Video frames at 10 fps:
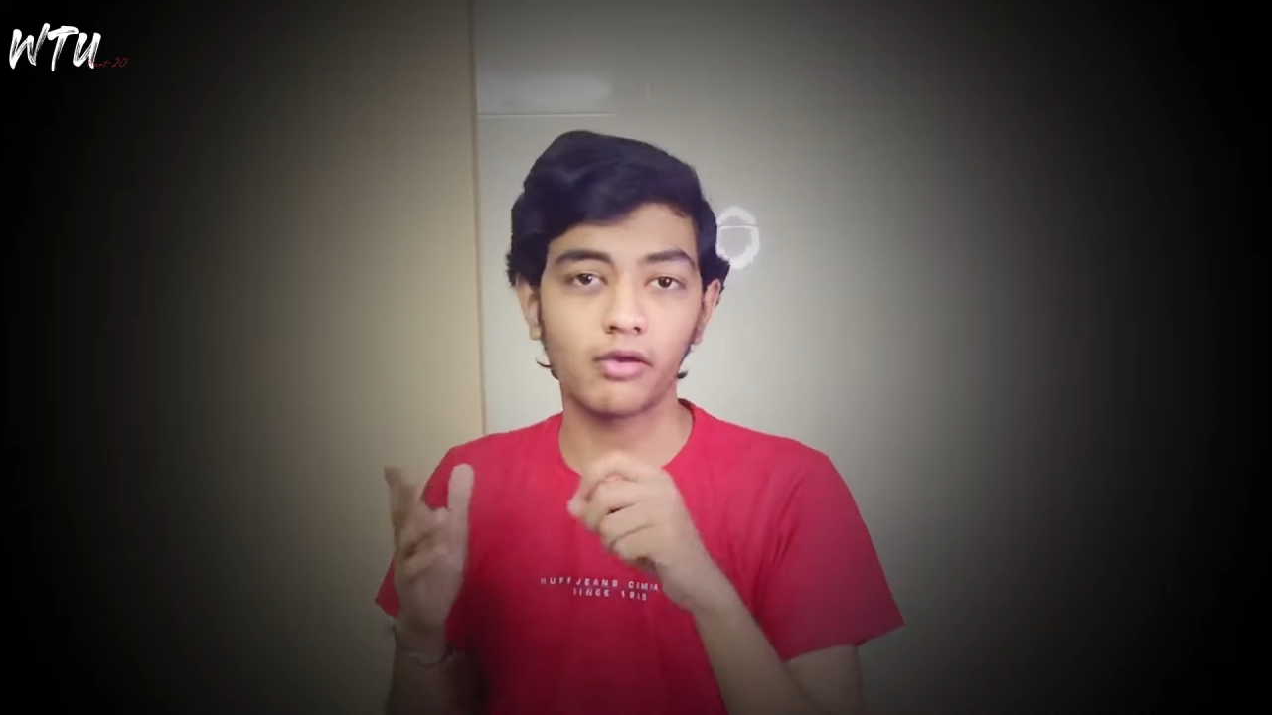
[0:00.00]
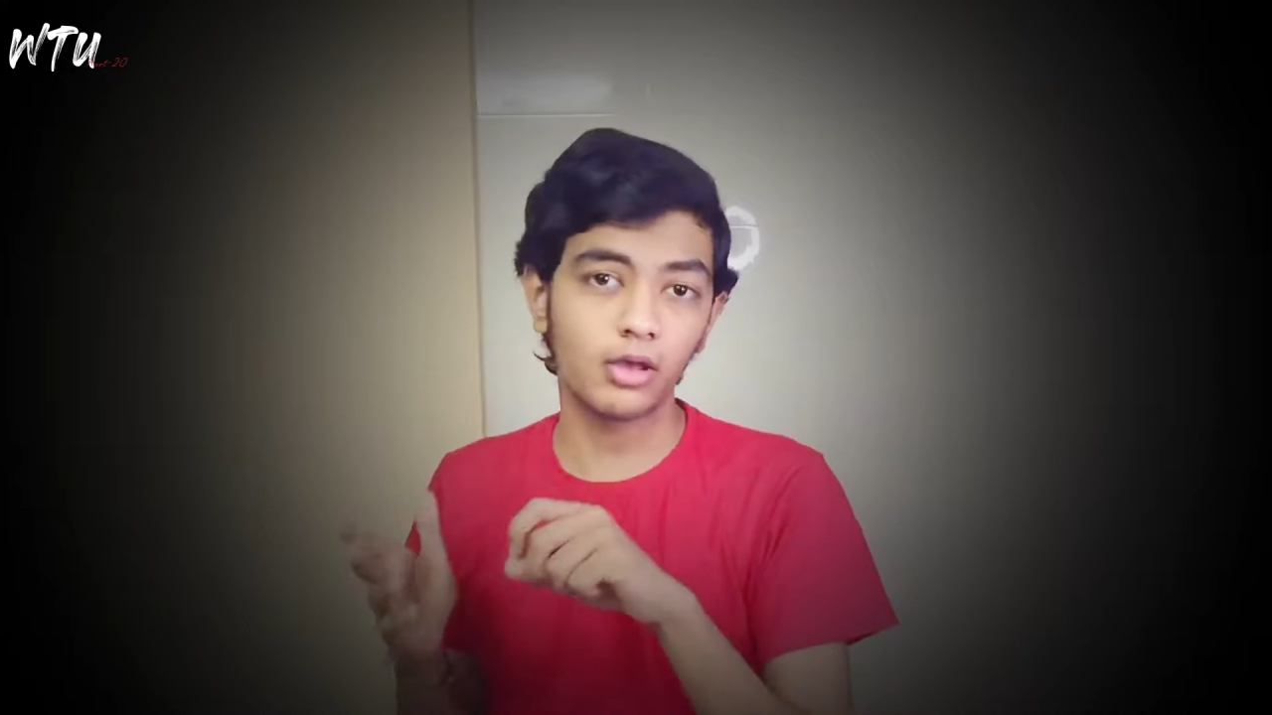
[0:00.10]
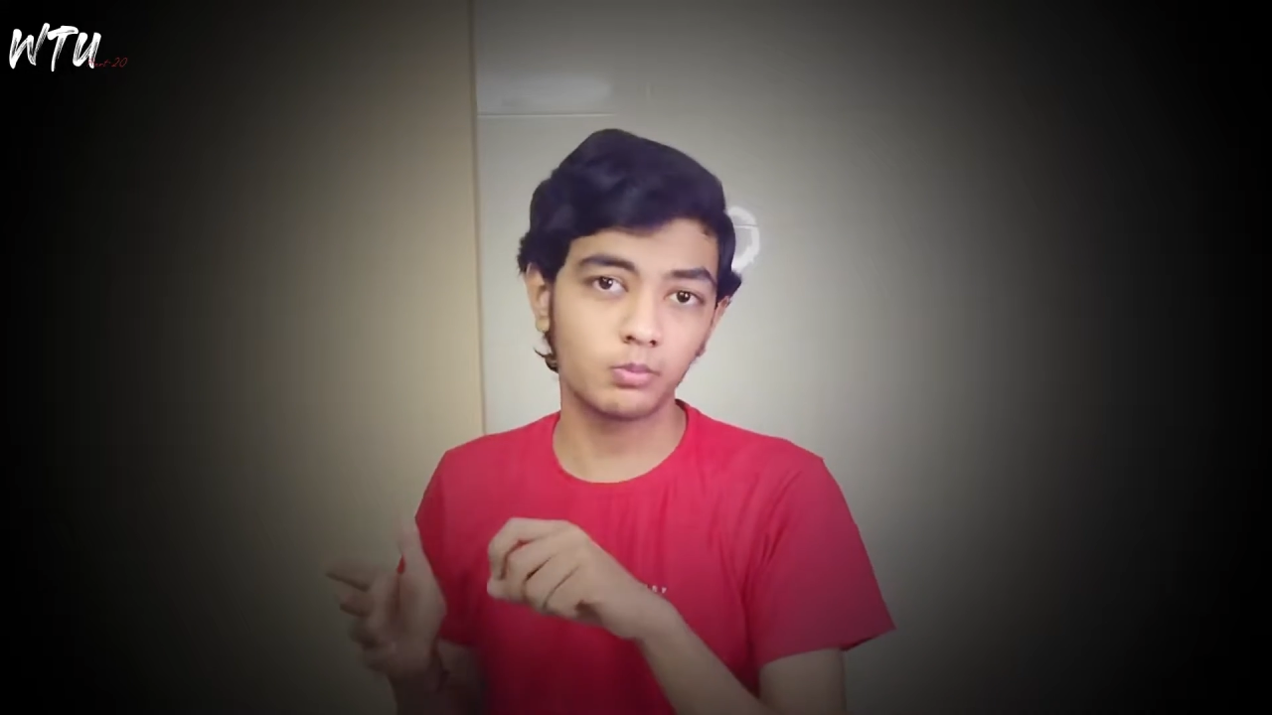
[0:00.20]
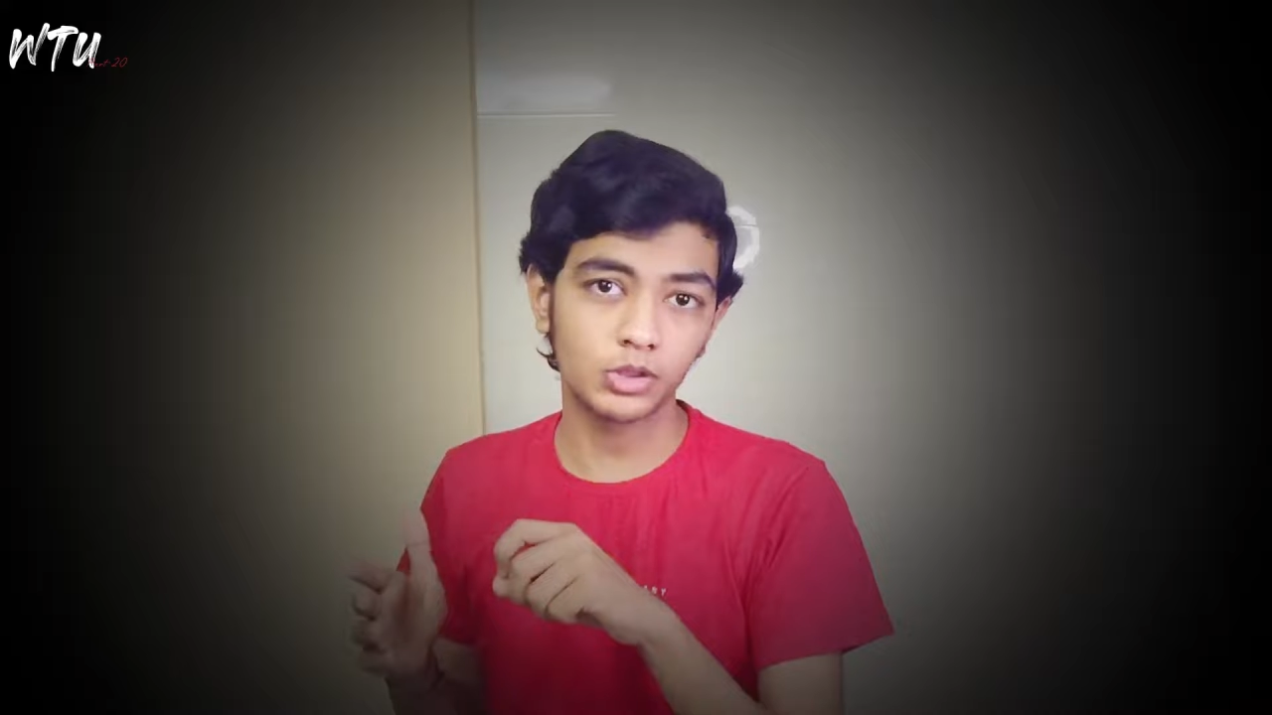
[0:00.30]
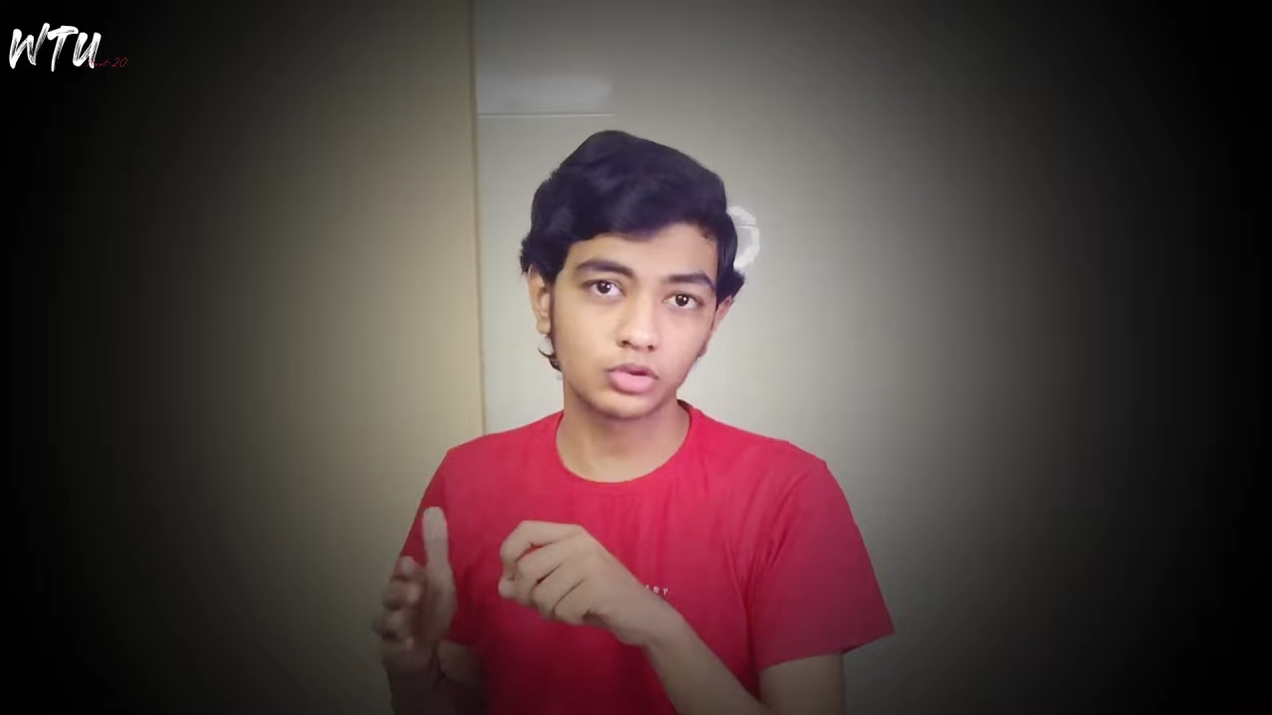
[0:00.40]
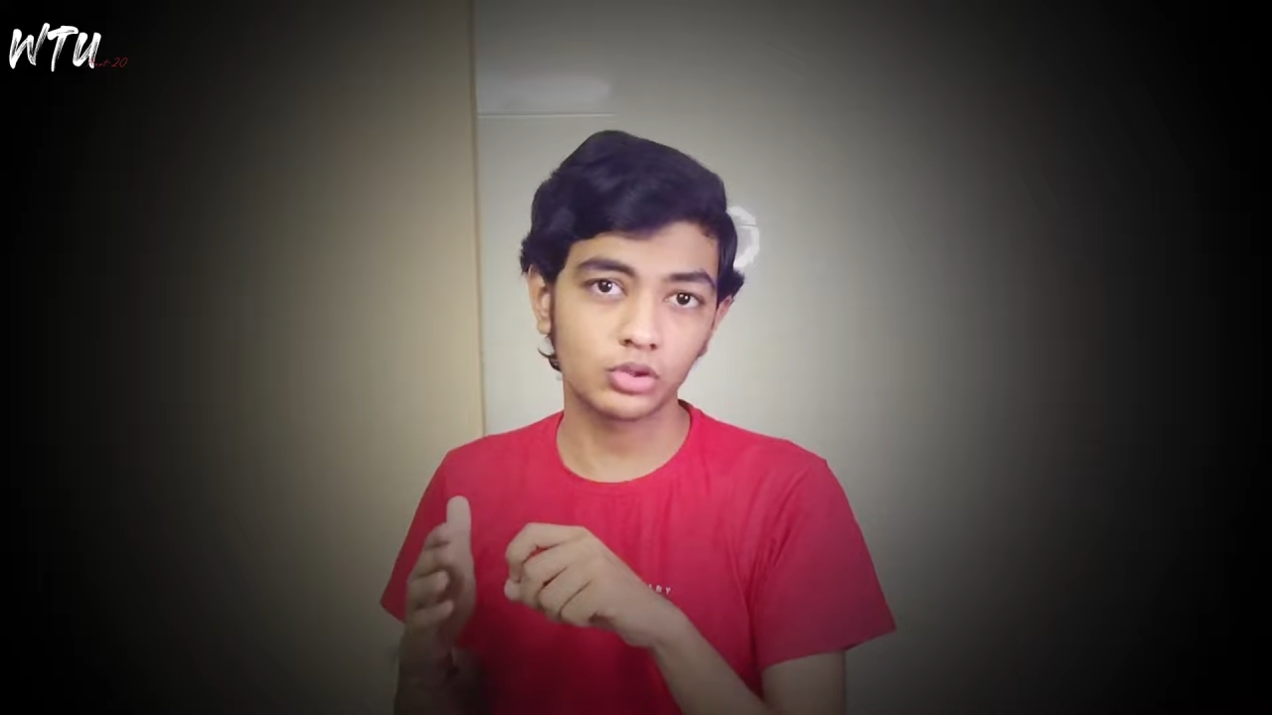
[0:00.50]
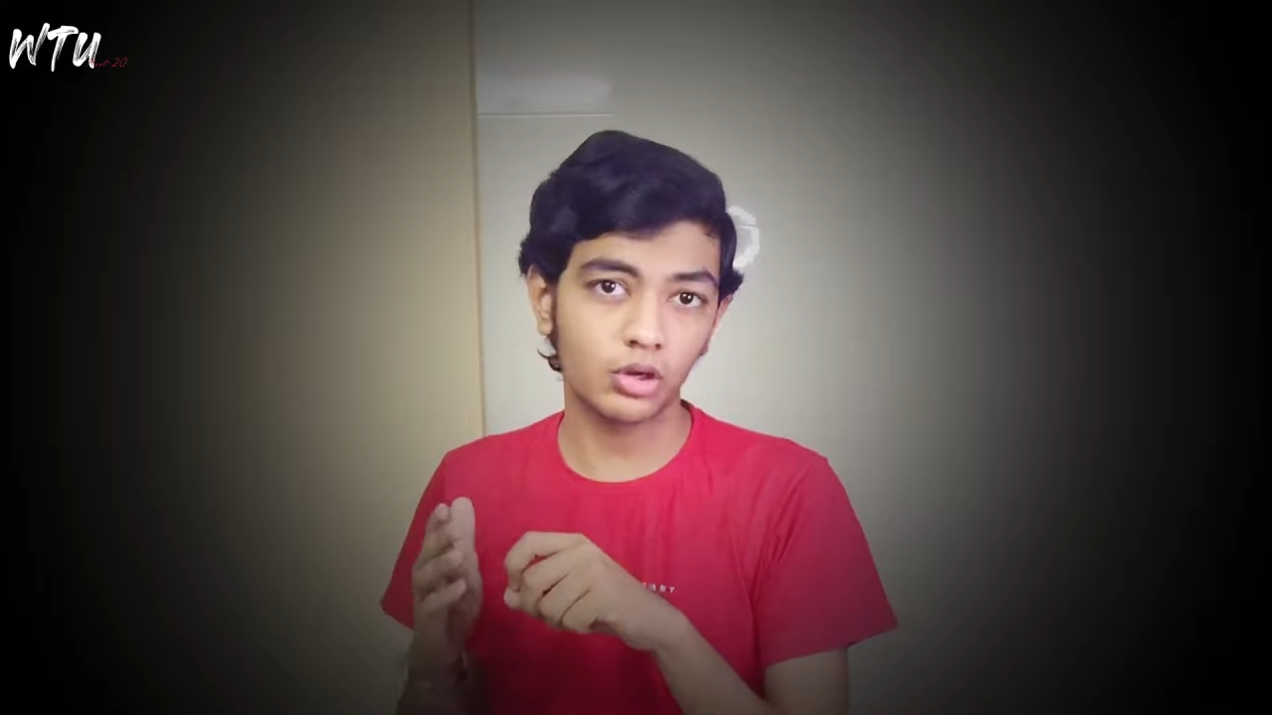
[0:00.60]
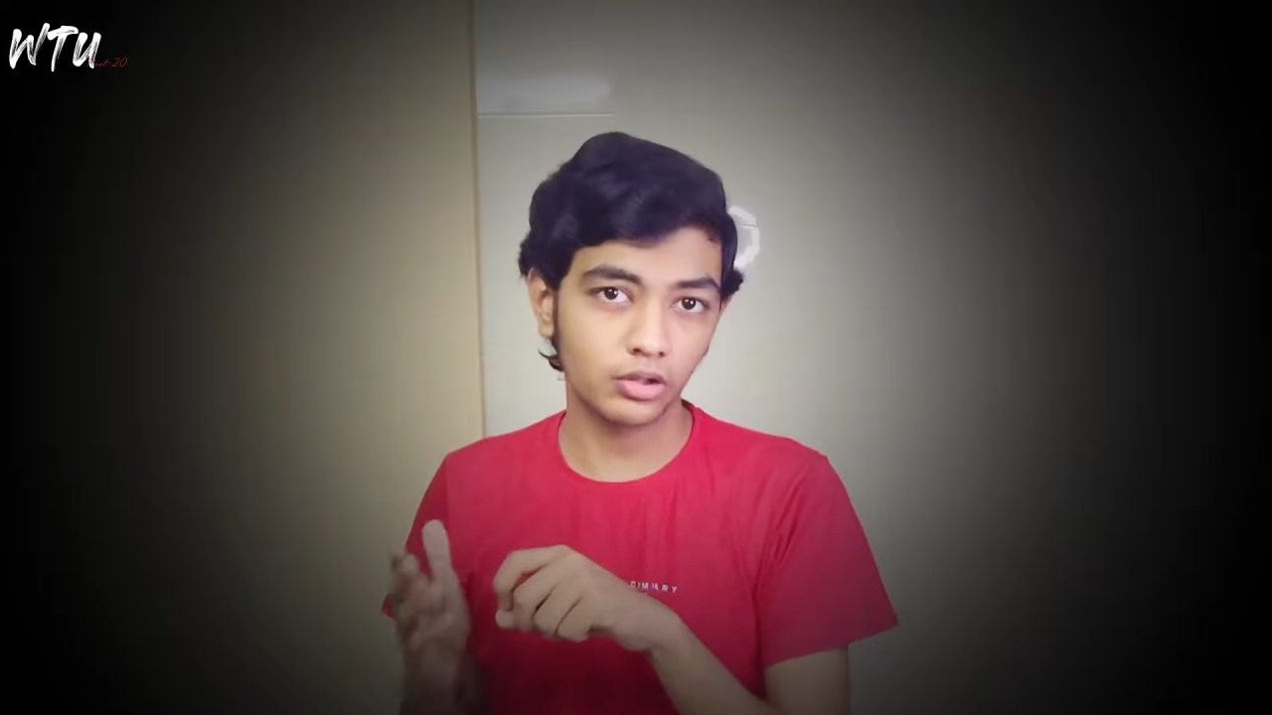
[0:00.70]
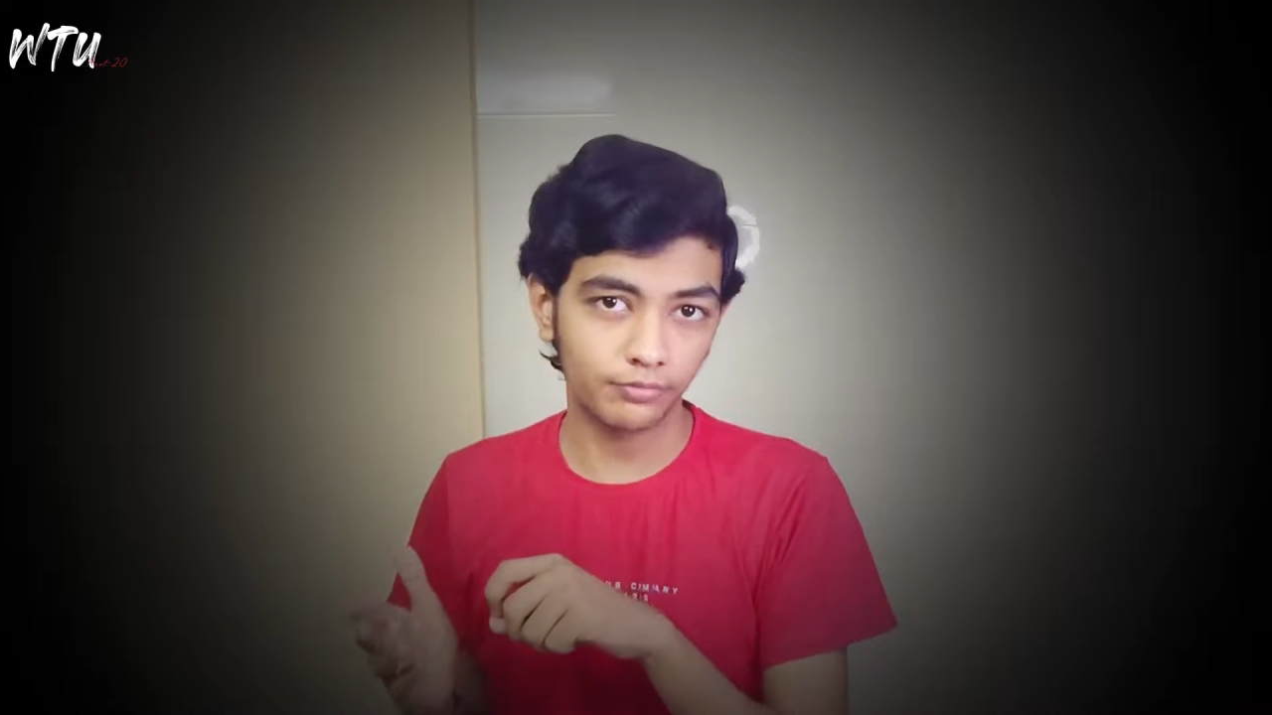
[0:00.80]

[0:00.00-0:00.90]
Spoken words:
having punch hole on